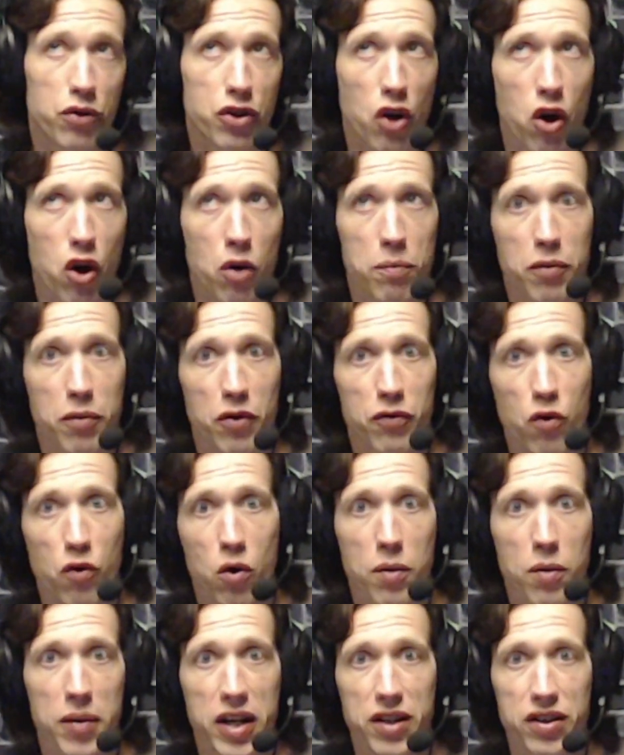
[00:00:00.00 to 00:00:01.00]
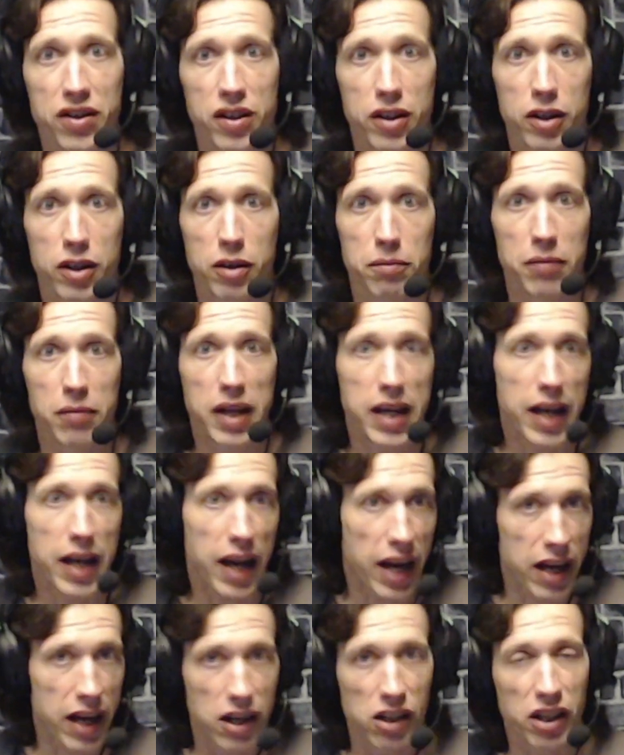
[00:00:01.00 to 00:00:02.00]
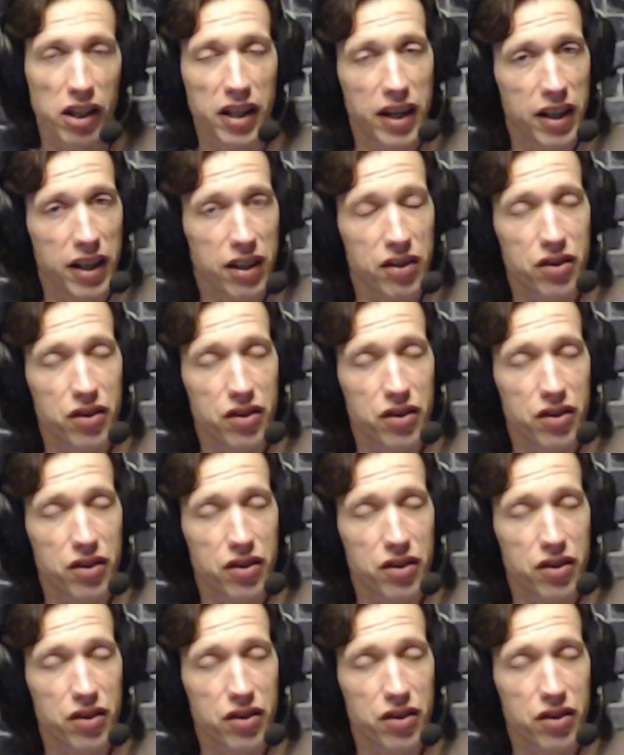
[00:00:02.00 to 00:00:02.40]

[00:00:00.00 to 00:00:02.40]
performing some analytics